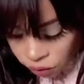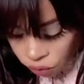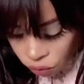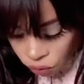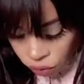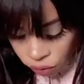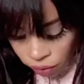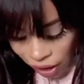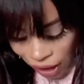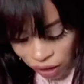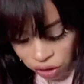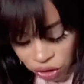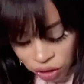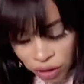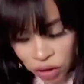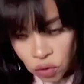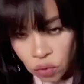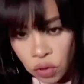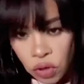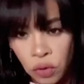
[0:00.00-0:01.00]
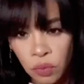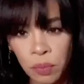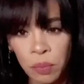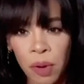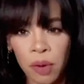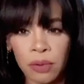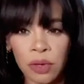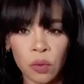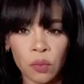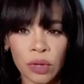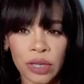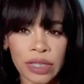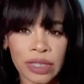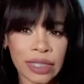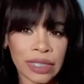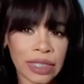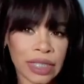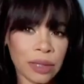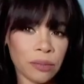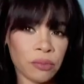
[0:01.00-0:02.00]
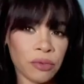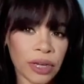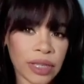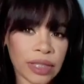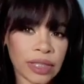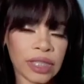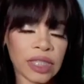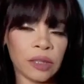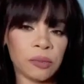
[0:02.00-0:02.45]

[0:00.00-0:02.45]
or actually no, you probably want to steam press this,